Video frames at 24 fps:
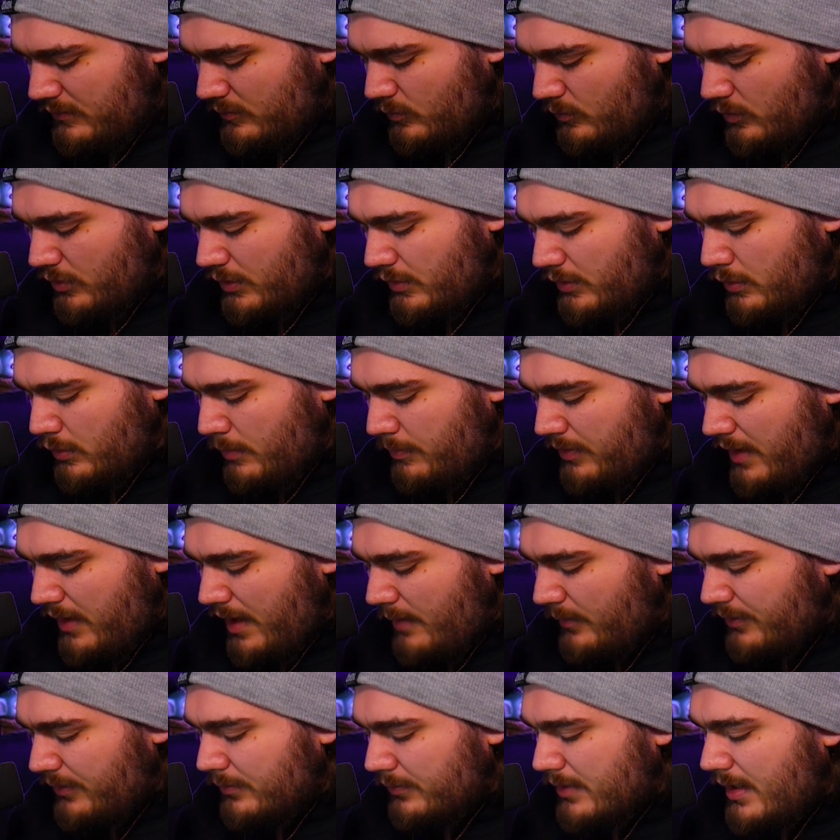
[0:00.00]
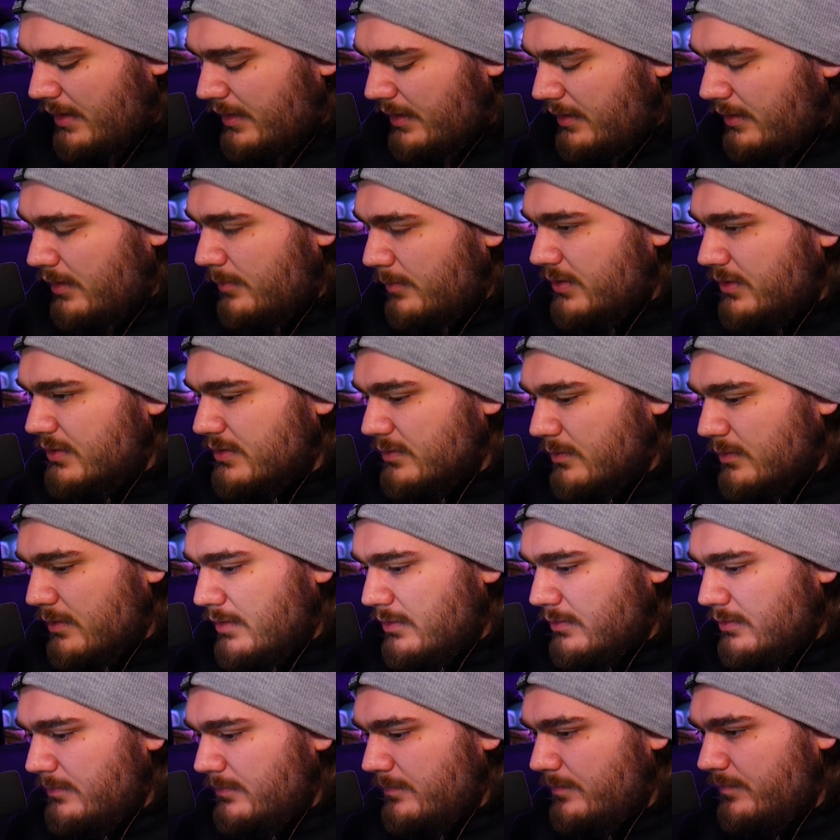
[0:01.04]
We'll equip that with a Rocky Helmet as
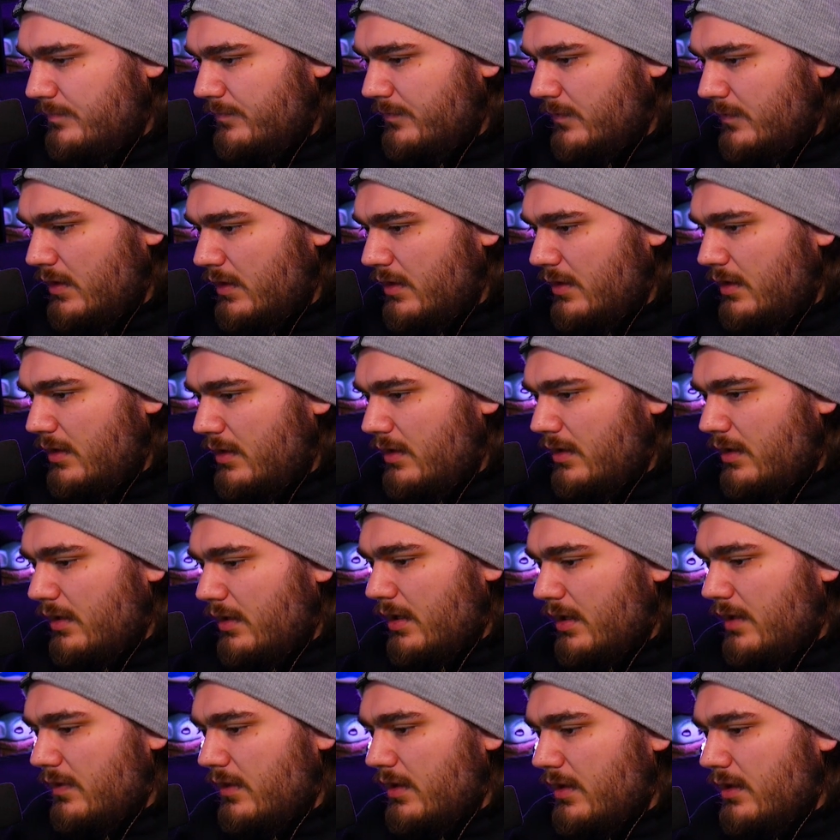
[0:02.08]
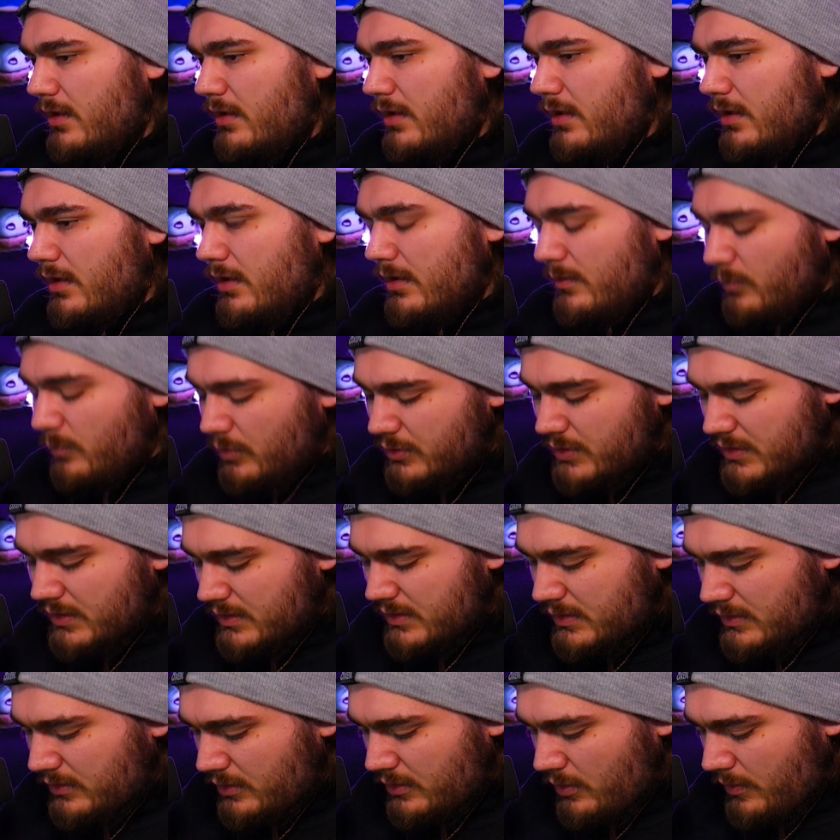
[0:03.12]
well. And then we'll
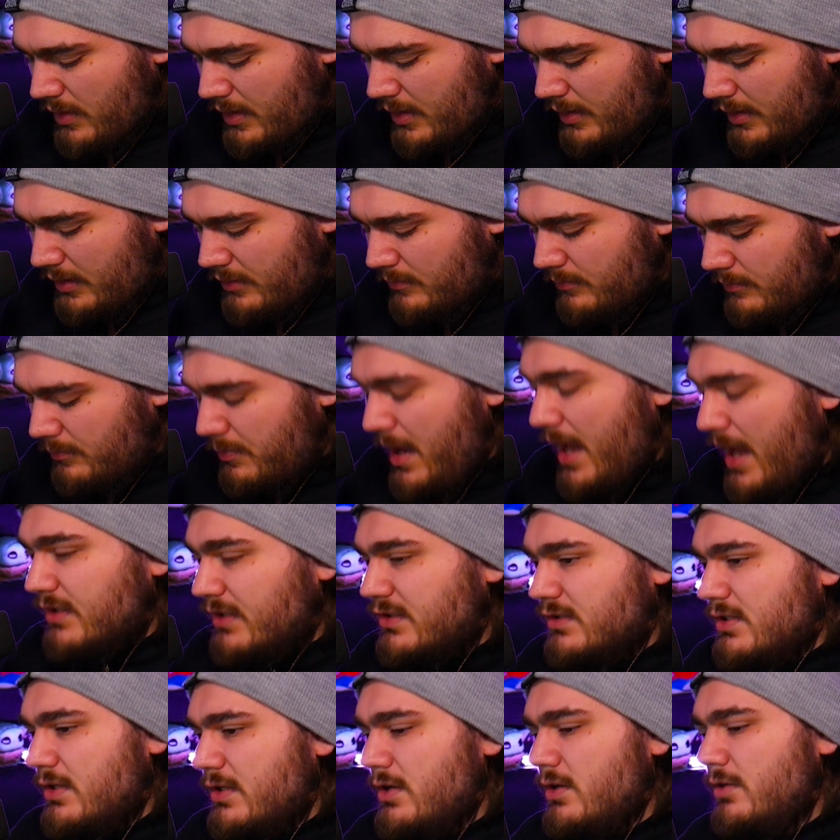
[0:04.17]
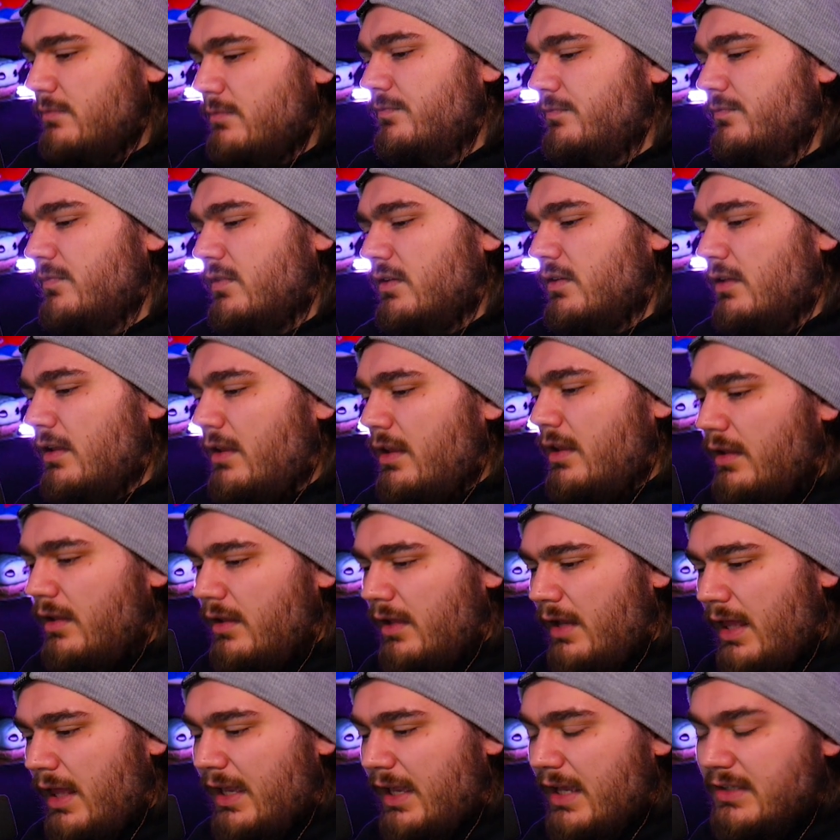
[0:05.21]
just go ahead and pass turn.
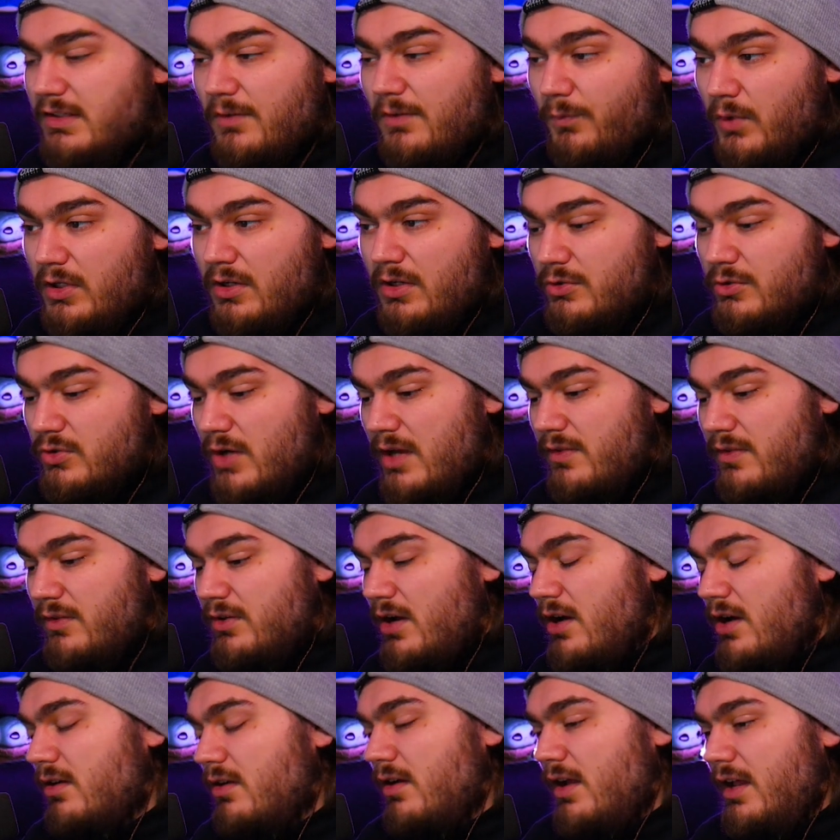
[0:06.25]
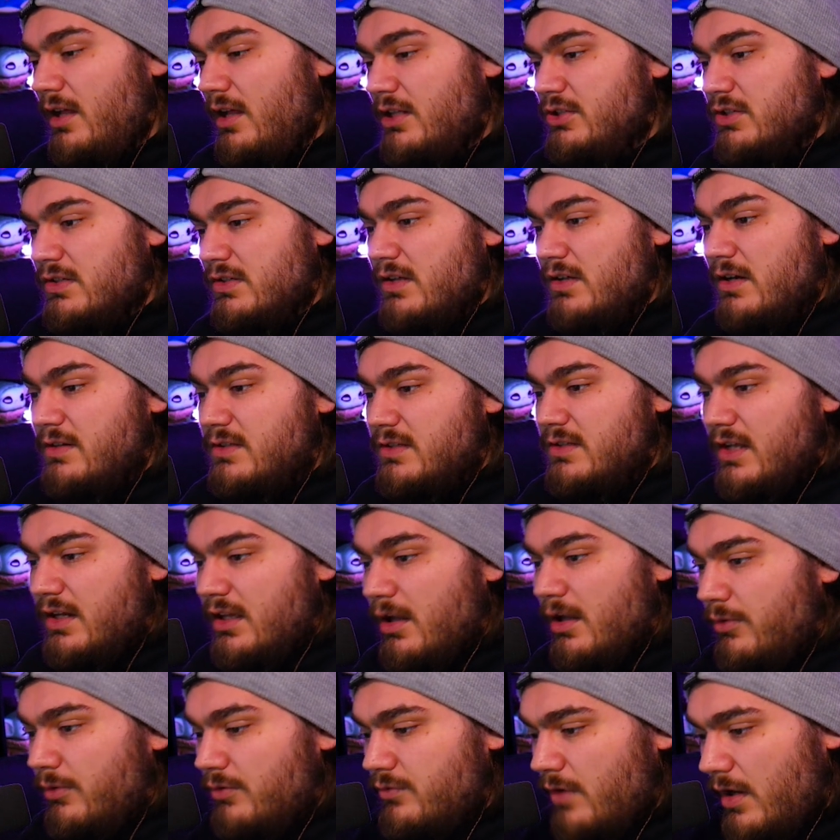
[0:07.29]
And I guess if we don't draw the Darkrai, I'll just start setting
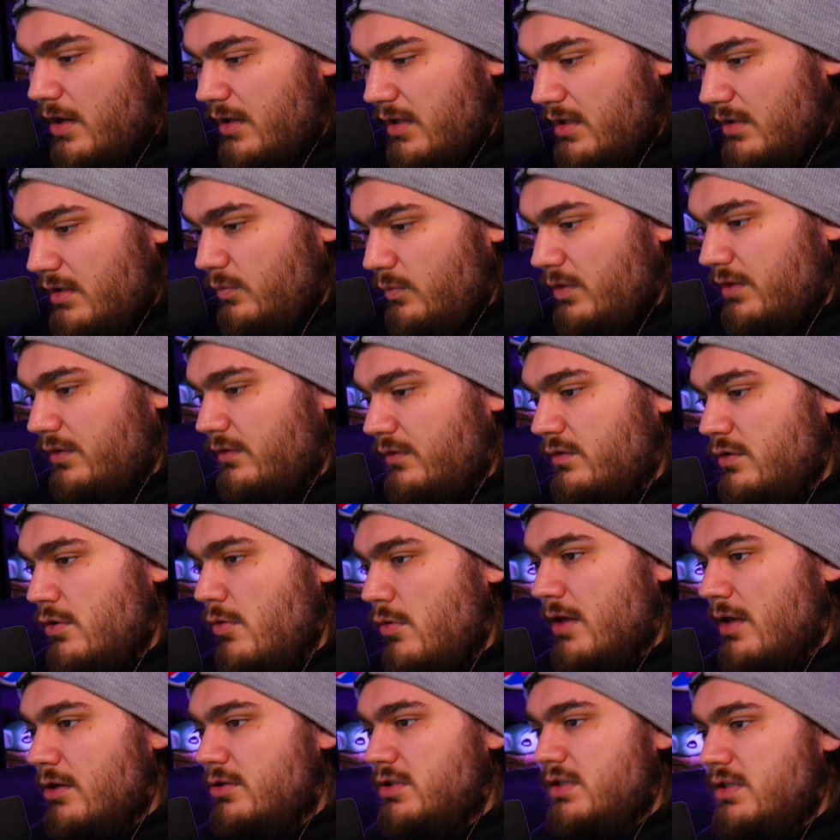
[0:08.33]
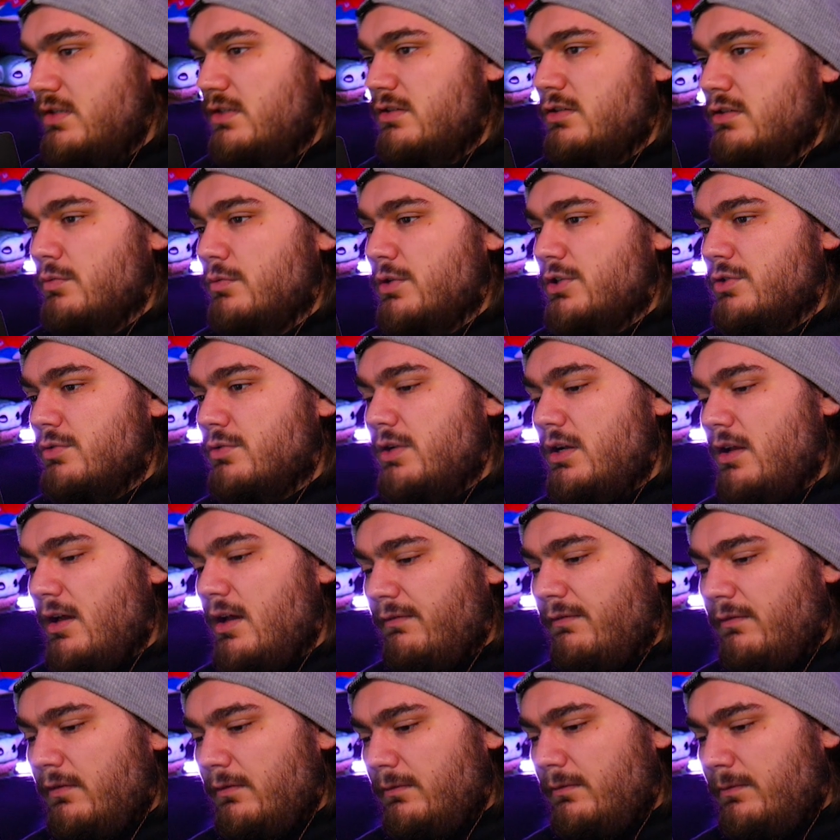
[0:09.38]
up the Druddigon with 2 energies to retreat
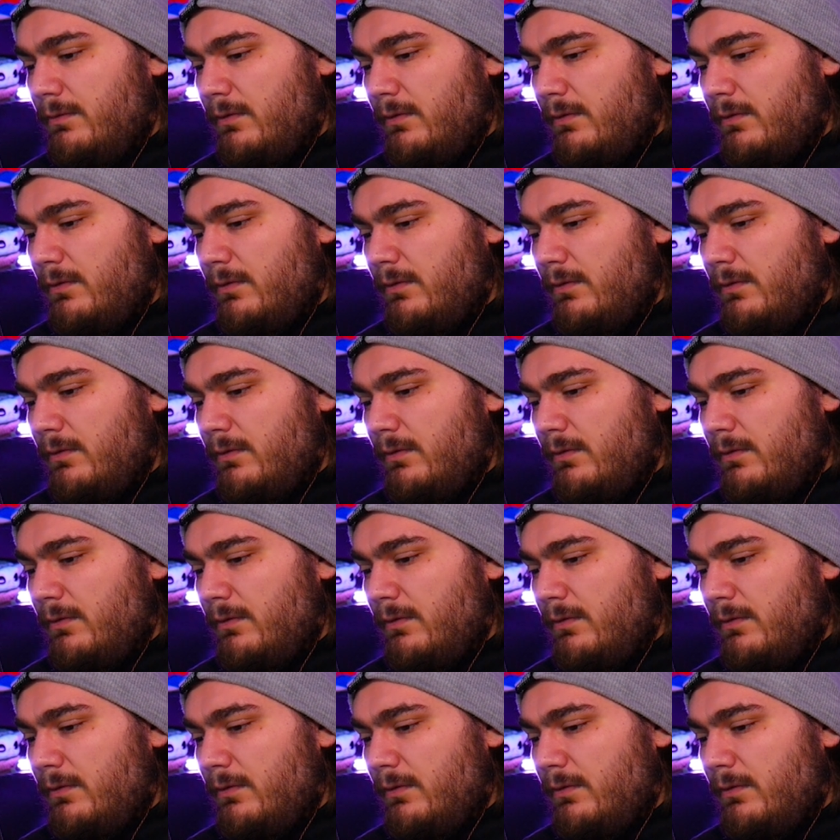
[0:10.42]
off of.